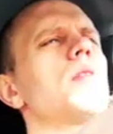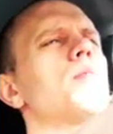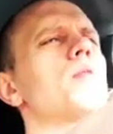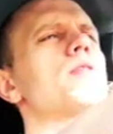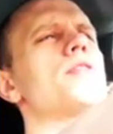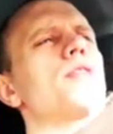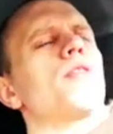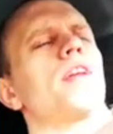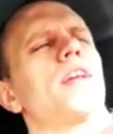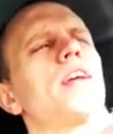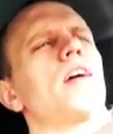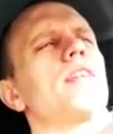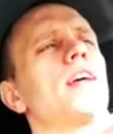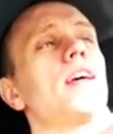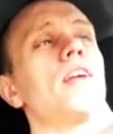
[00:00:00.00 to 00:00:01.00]
put Serenity
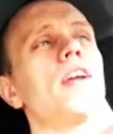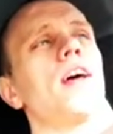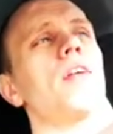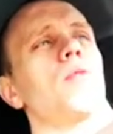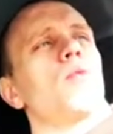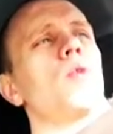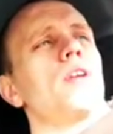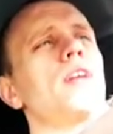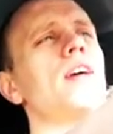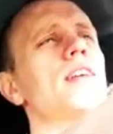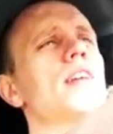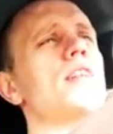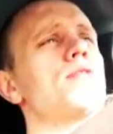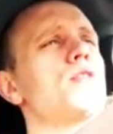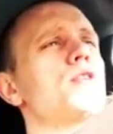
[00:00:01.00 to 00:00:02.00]
on the internet one day,
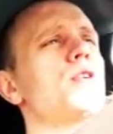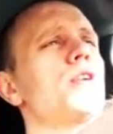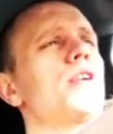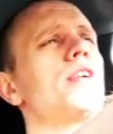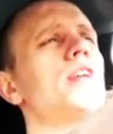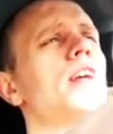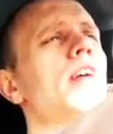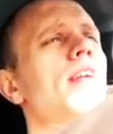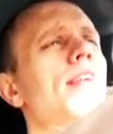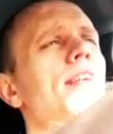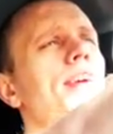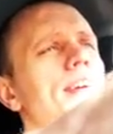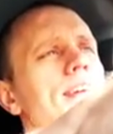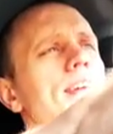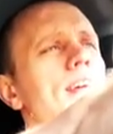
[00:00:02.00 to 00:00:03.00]
that's for sure.
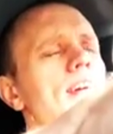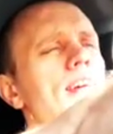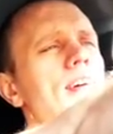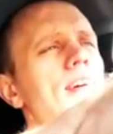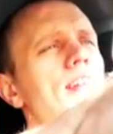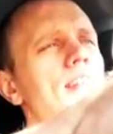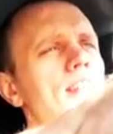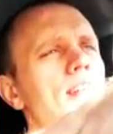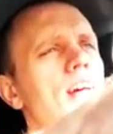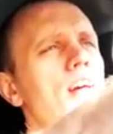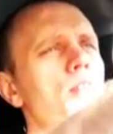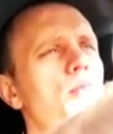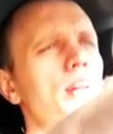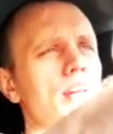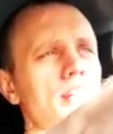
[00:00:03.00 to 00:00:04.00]
And
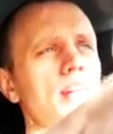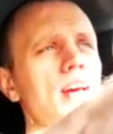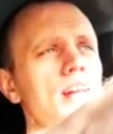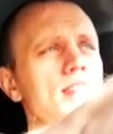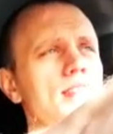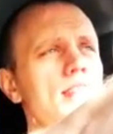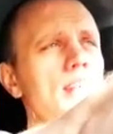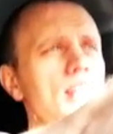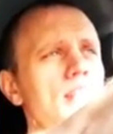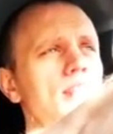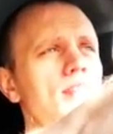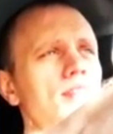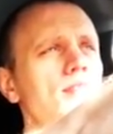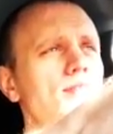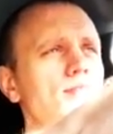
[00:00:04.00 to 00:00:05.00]
I recognize that
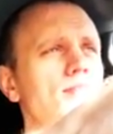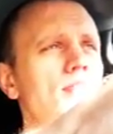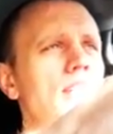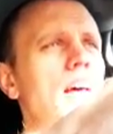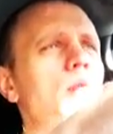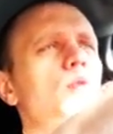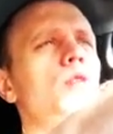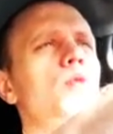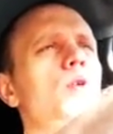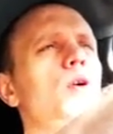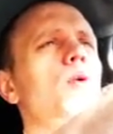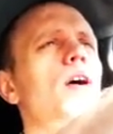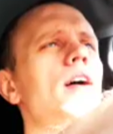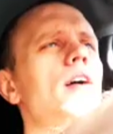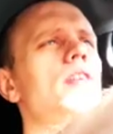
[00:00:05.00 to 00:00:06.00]
will
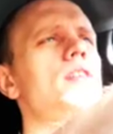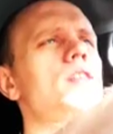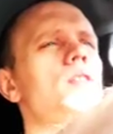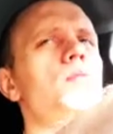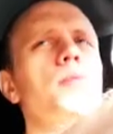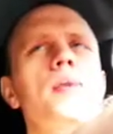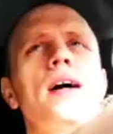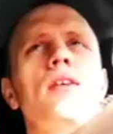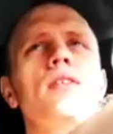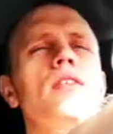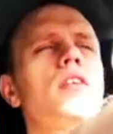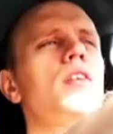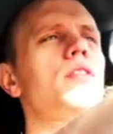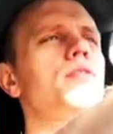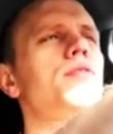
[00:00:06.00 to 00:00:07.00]
require some amount
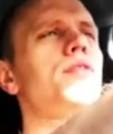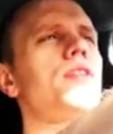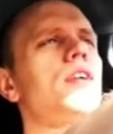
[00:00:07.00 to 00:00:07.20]
of